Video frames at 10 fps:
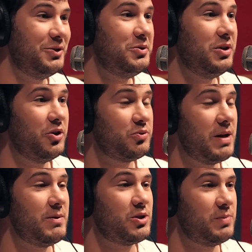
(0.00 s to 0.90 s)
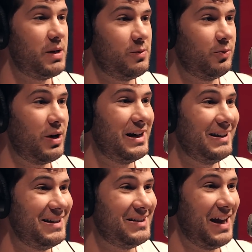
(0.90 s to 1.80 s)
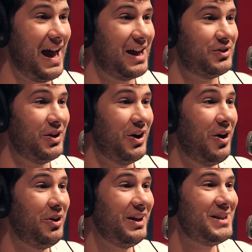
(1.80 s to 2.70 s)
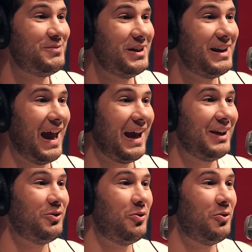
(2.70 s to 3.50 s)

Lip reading: and who knows, maybe some people writing these ads are lesbian and